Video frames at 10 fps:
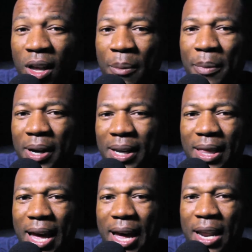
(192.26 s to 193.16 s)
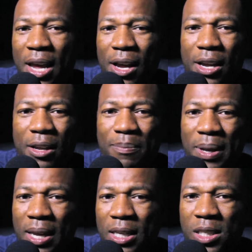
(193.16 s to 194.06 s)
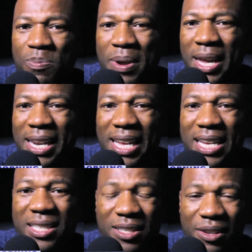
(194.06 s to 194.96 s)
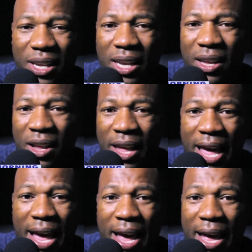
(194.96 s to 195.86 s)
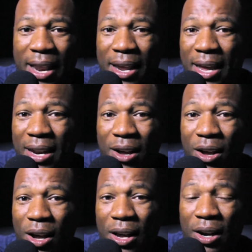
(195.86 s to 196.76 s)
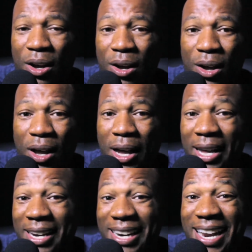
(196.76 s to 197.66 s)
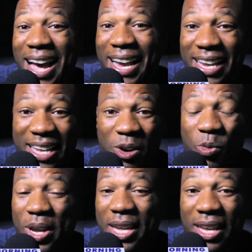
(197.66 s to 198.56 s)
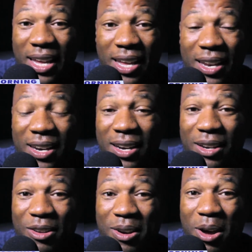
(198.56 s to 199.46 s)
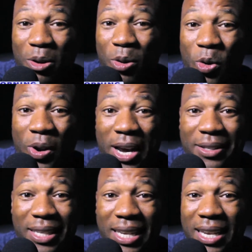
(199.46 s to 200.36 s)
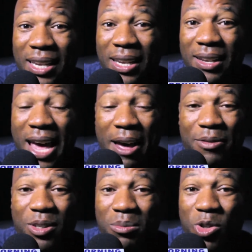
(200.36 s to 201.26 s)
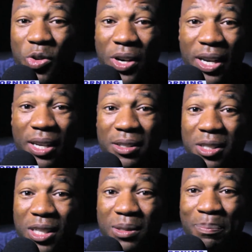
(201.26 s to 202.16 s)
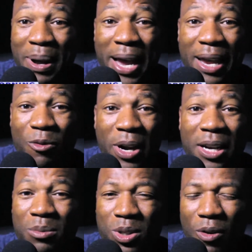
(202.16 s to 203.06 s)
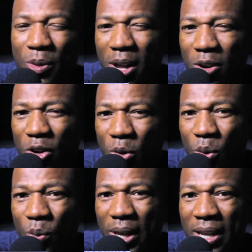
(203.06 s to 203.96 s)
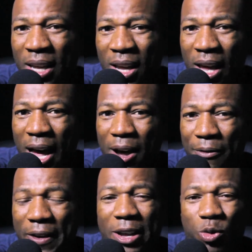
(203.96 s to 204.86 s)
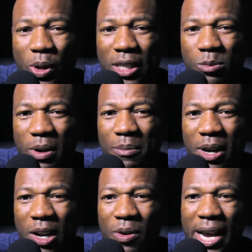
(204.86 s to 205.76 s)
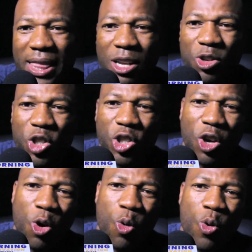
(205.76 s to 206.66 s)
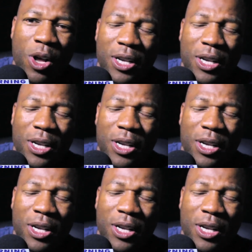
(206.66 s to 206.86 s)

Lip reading: money that could be spent easily in a night, in a weekend, going out to eat, having some drinks, just buying random stuff. We all know how fast we can spend money, right? They're so